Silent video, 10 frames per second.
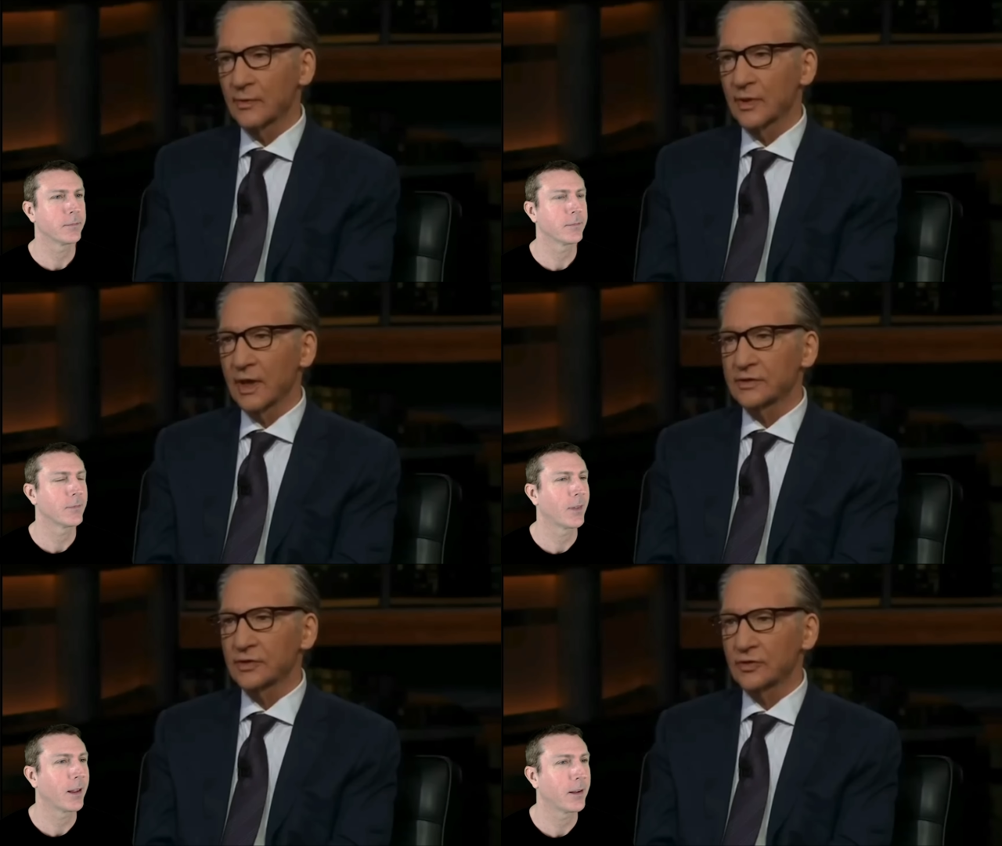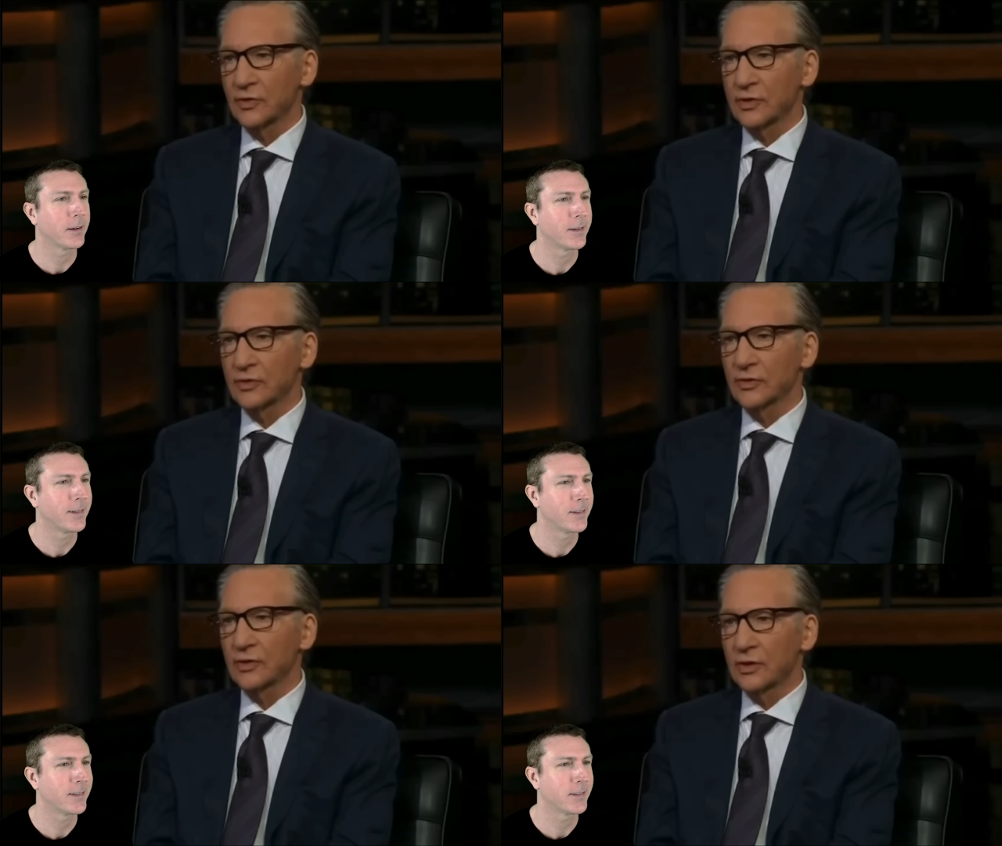Speaker 1: people, as a
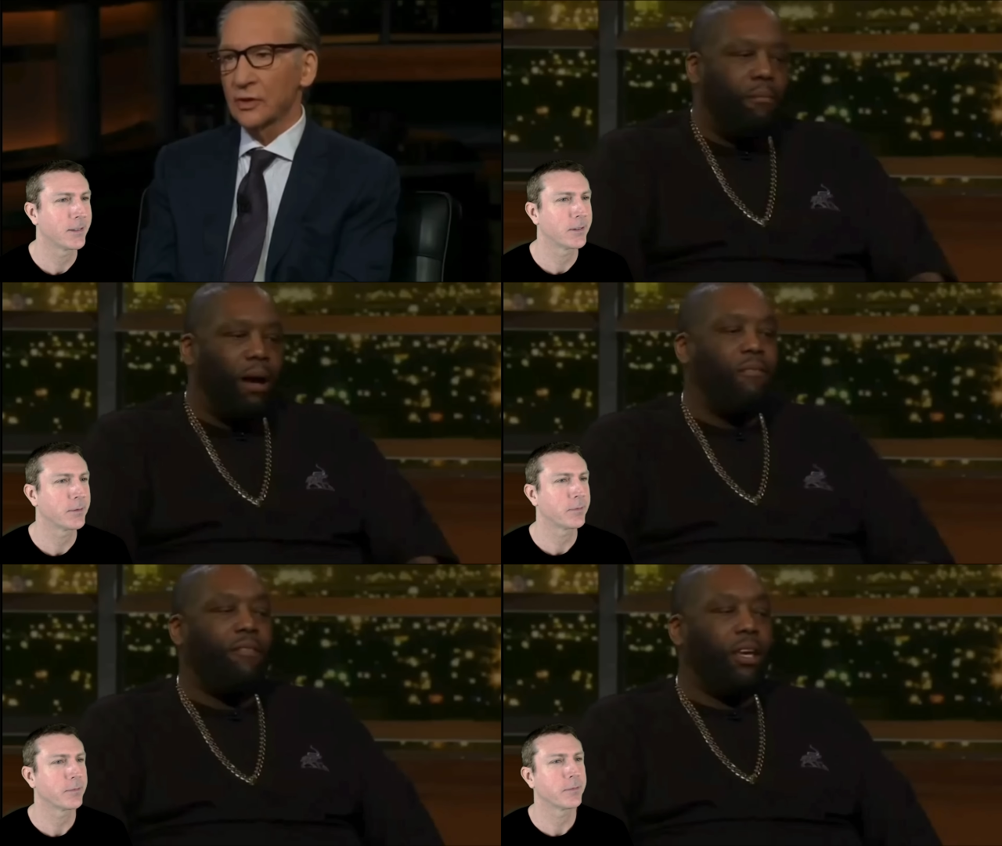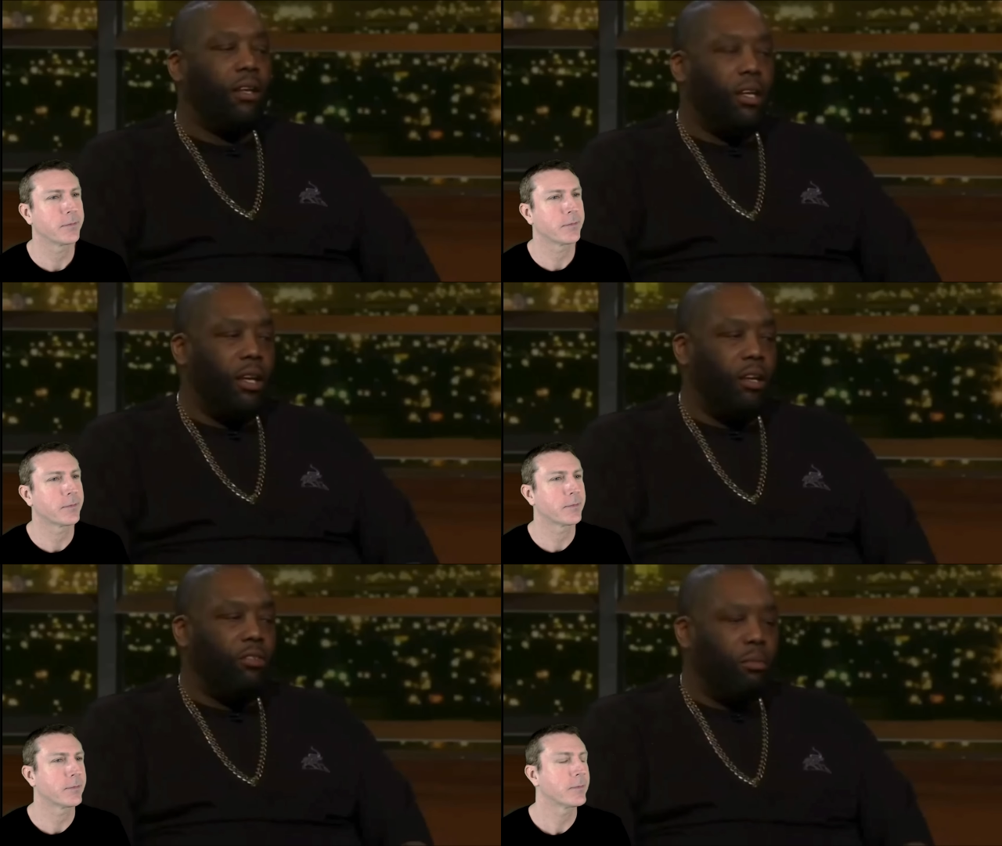choice? My
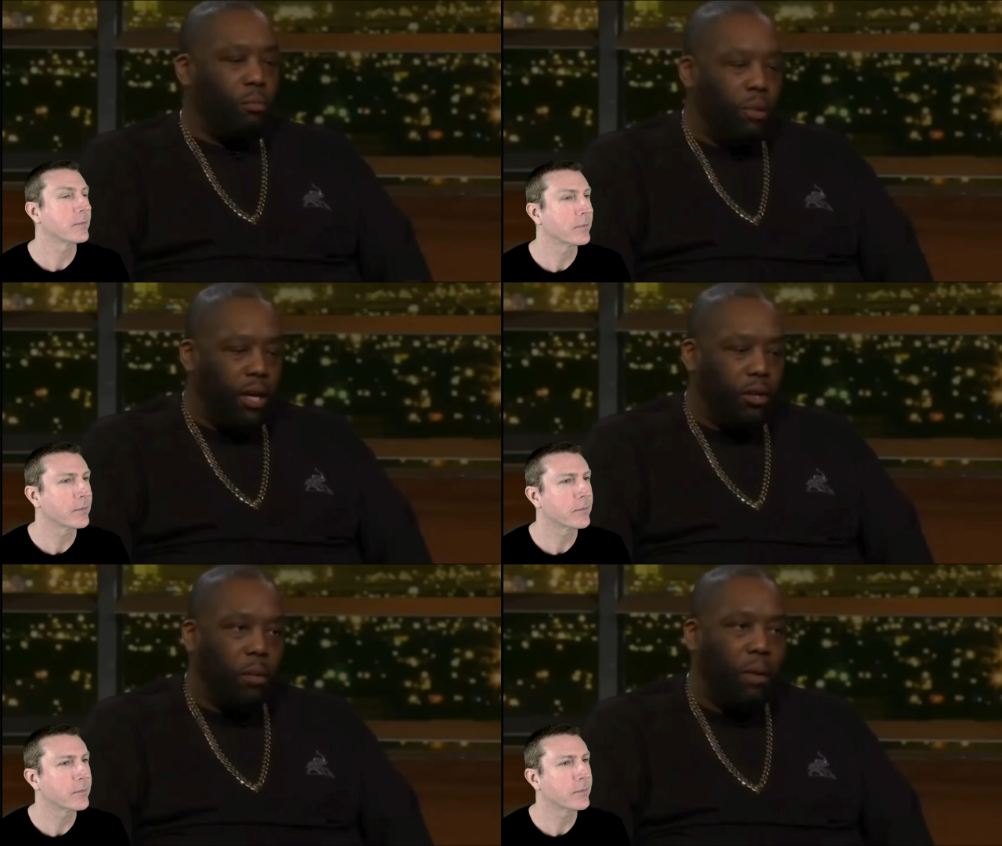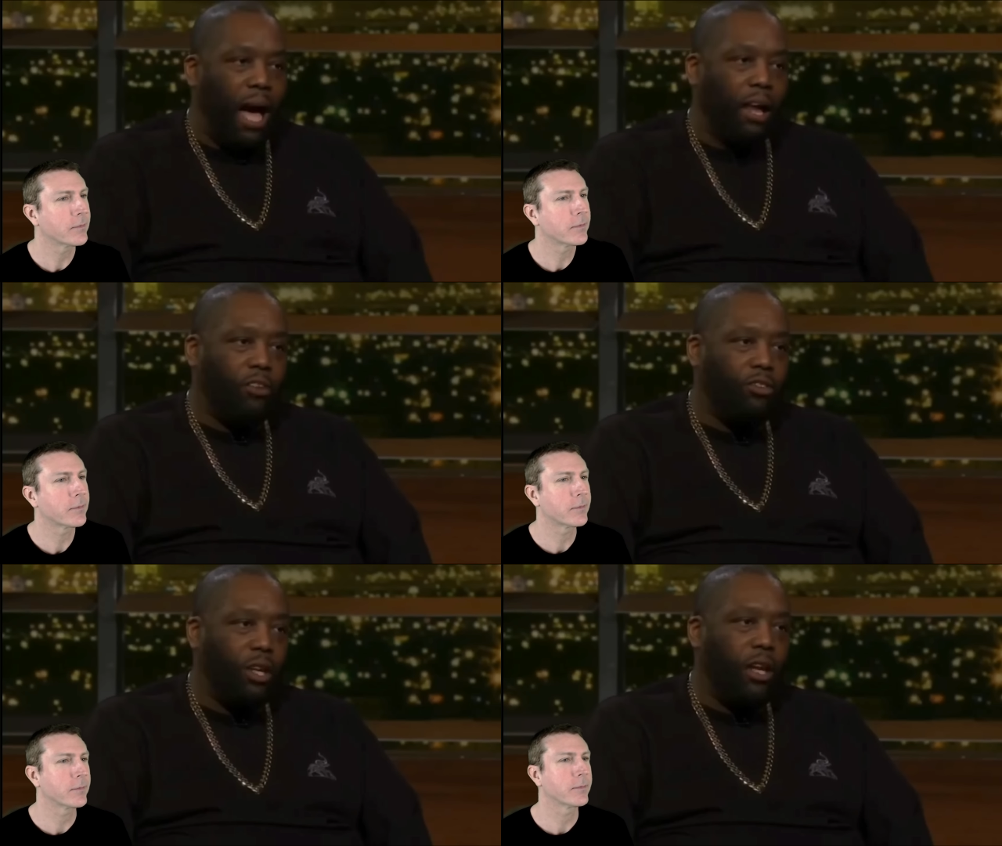feeling is pick your
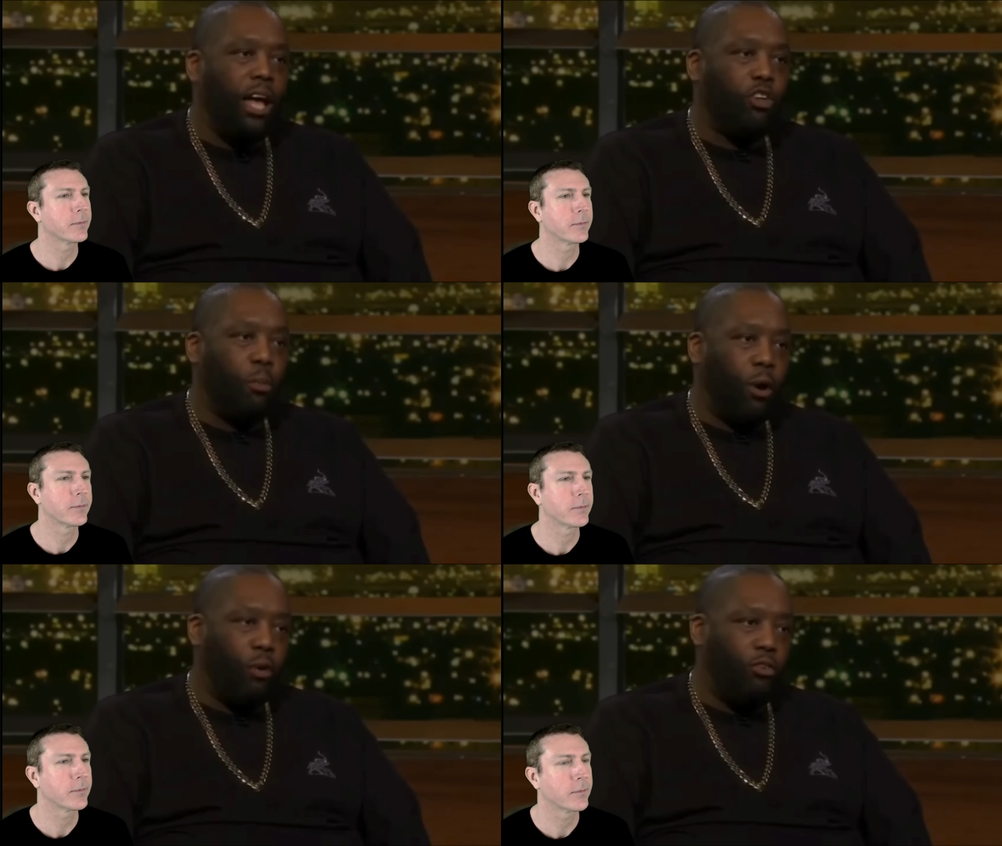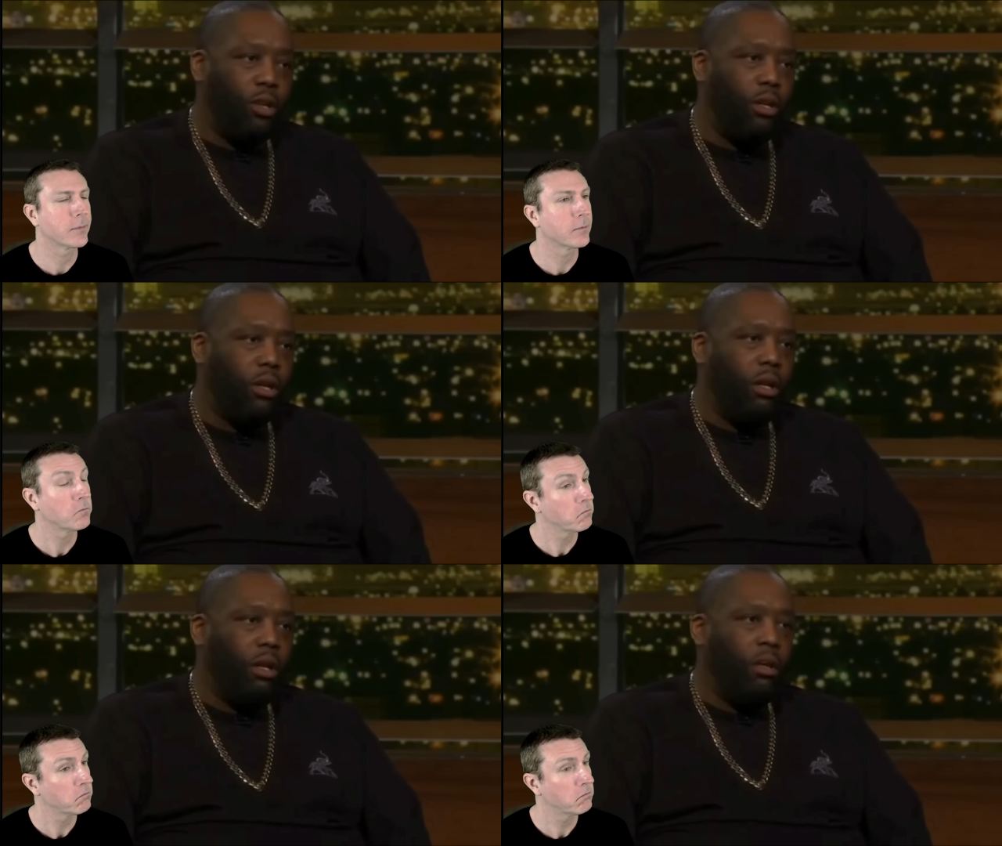policy, not your person.
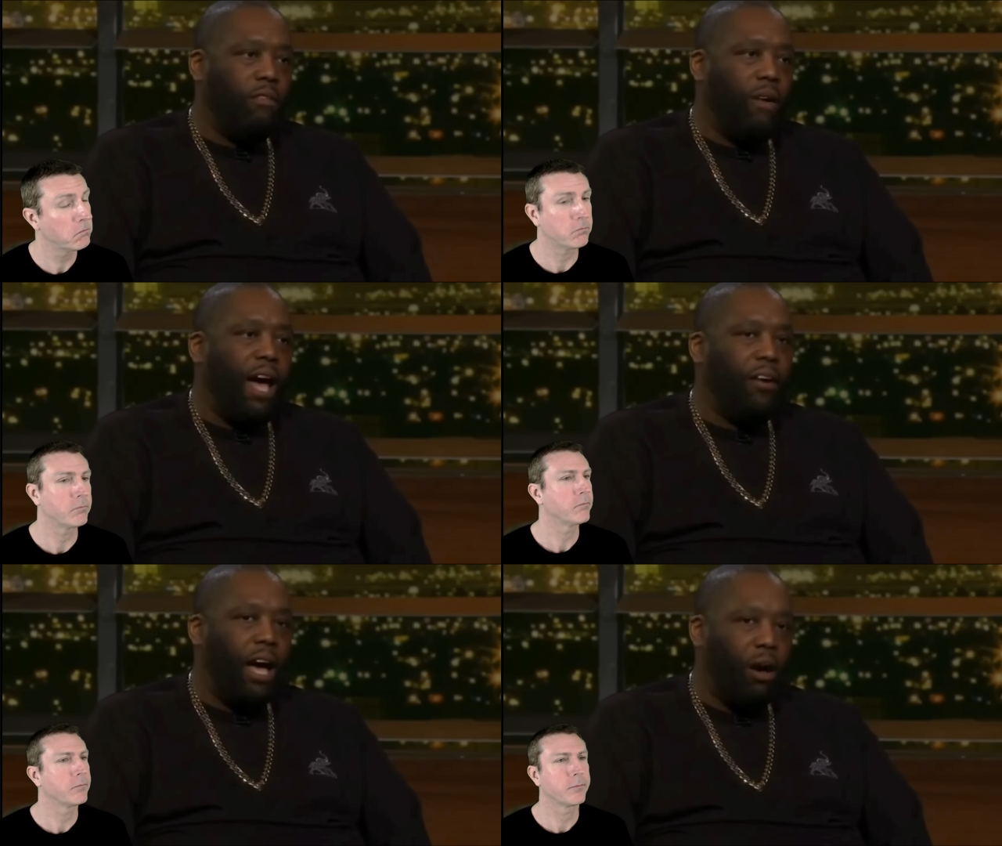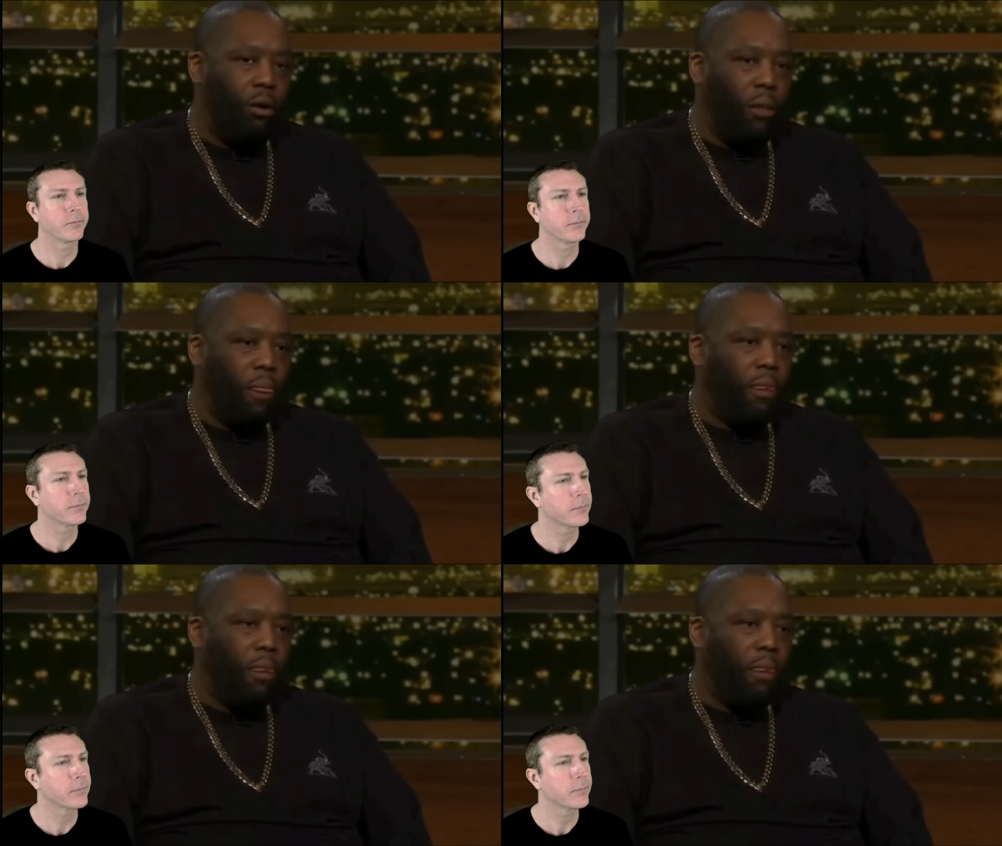Find out.